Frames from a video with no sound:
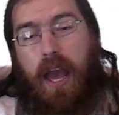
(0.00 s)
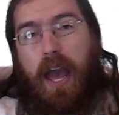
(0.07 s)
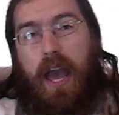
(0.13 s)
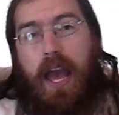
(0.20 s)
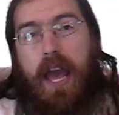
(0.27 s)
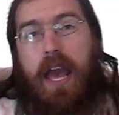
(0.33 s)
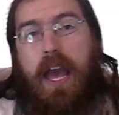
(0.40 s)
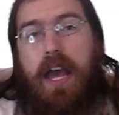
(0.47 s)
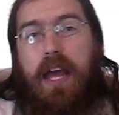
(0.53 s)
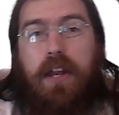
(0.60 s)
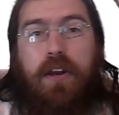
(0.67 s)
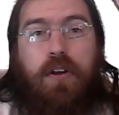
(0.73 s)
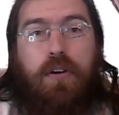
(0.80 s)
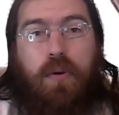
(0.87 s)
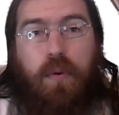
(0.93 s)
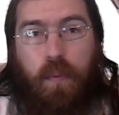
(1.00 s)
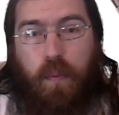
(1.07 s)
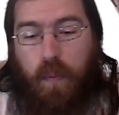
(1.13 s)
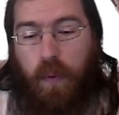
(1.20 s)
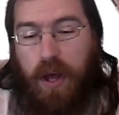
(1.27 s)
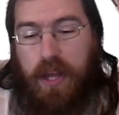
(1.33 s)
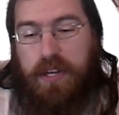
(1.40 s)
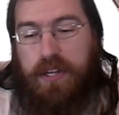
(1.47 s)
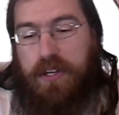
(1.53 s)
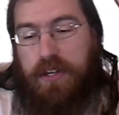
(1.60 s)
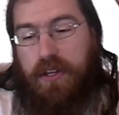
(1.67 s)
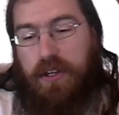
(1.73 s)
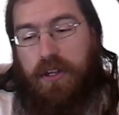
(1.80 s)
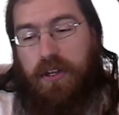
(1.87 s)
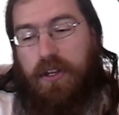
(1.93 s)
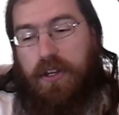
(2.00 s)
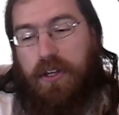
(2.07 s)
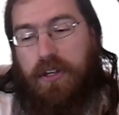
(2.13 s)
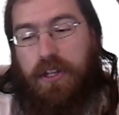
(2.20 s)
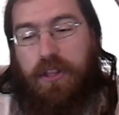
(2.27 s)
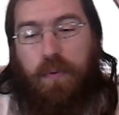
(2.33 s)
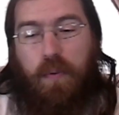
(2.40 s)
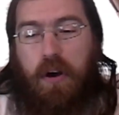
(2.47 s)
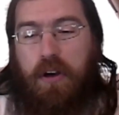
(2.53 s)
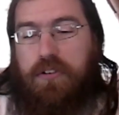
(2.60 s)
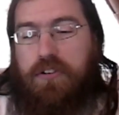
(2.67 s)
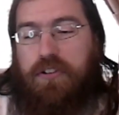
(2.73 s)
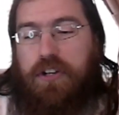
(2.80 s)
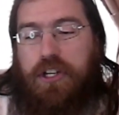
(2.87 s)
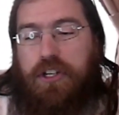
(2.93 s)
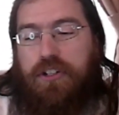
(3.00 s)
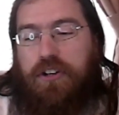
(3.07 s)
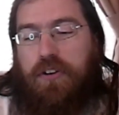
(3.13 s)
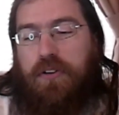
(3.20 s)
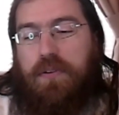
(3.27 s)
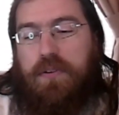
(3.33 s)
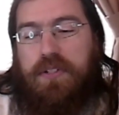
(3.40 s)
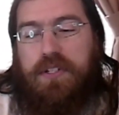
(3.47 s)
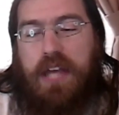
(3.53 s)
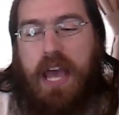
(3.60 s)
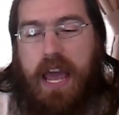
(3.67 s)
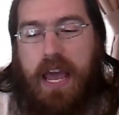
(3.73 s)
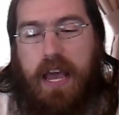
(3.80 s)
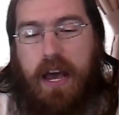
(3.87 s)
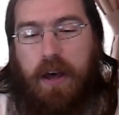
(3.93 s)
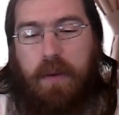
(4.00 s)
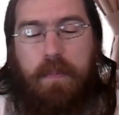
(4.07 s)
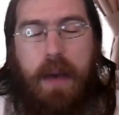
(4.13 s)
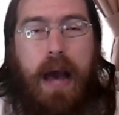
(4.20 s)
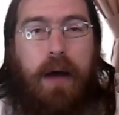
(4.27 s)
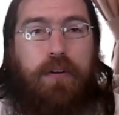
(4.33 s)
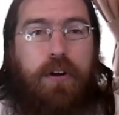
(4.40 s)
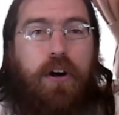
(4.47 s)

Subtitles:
And what did the Wall Street Journal say about